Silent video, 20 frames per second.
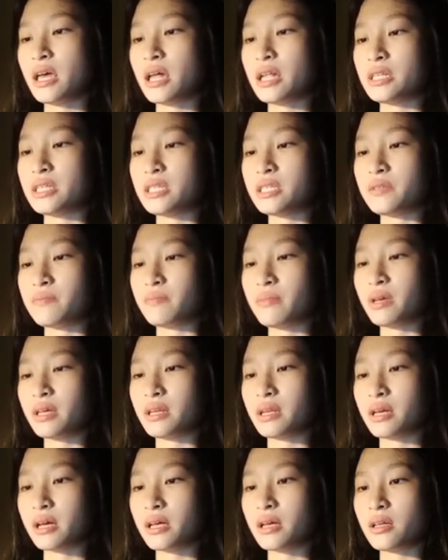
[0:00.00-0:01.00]
And
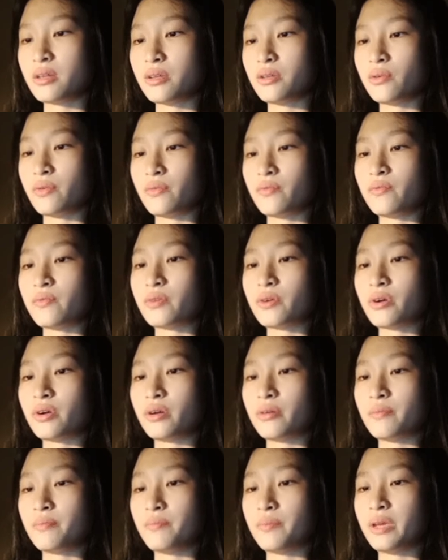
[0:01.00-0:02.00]
Samantha, known
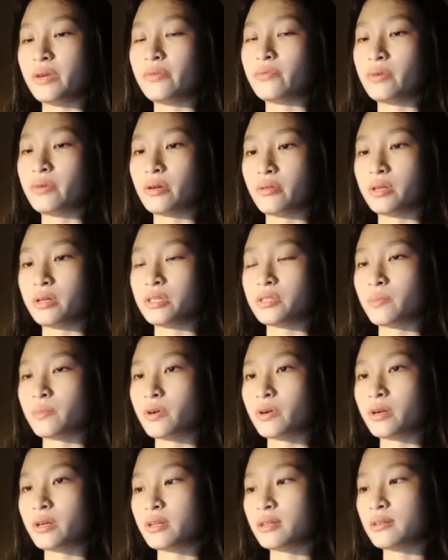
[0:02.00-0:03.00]
for being really
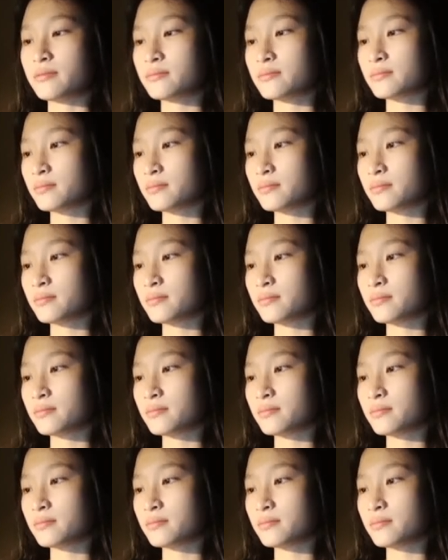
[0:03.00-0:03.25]
smart.